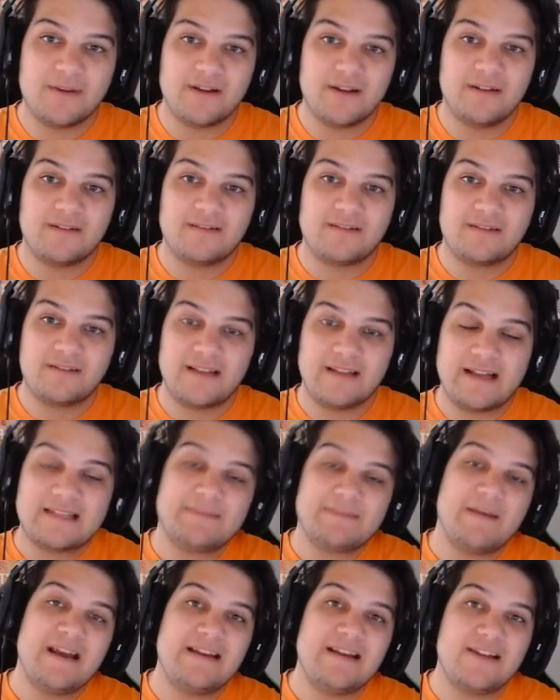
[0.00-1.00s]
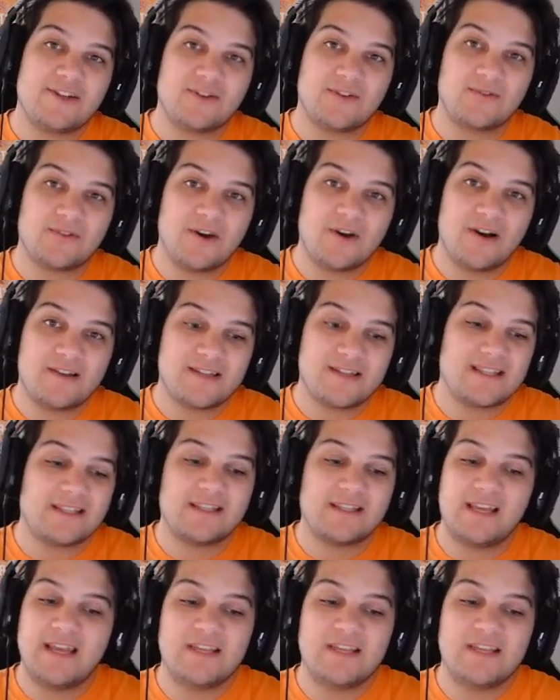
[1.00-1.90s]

But that's my initial thoughts.